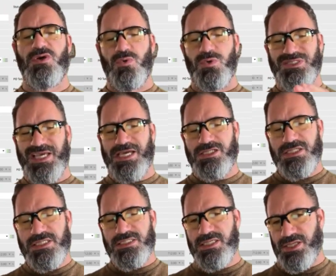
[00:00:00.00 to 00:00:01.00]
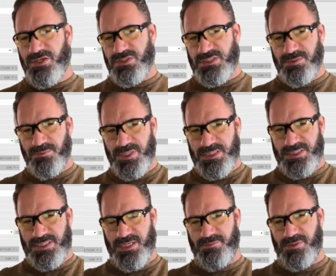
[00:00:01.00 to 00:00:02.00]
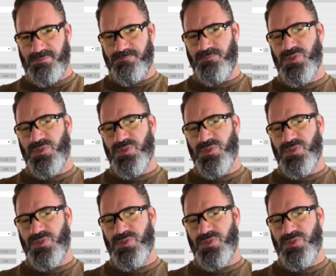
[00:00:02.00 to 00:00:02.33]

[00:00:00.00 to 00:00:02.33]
was actually sitting on somebody's table.